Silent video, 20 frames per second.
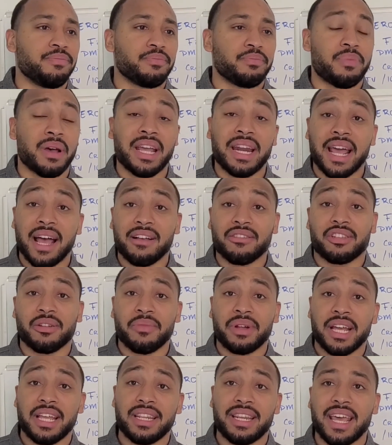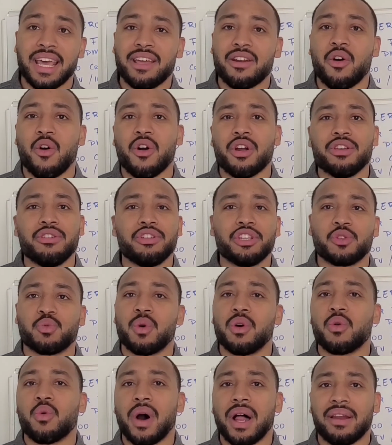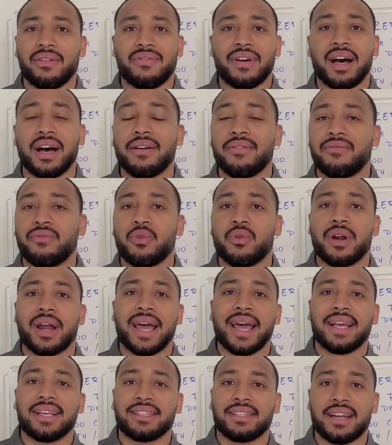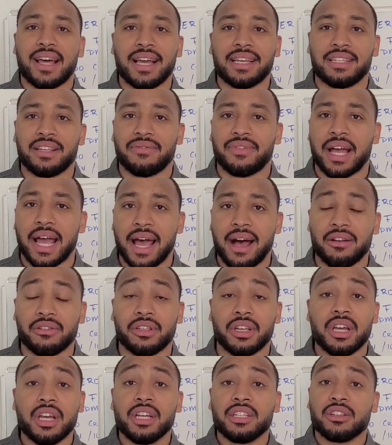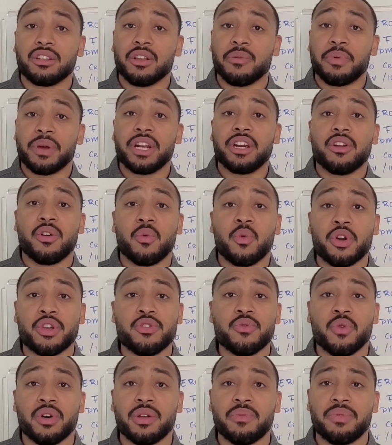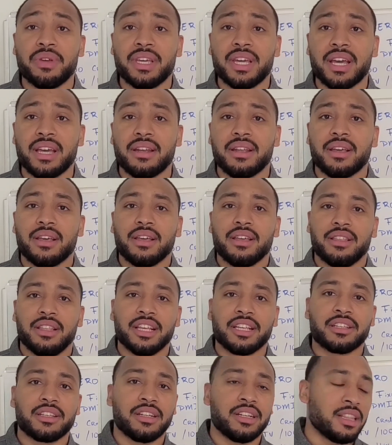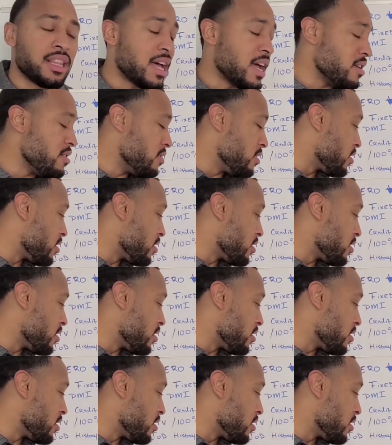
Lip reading: pay down some of that debt, or you just won't qualify for as nice of a house. So depending on where you want to be at, this can allow you to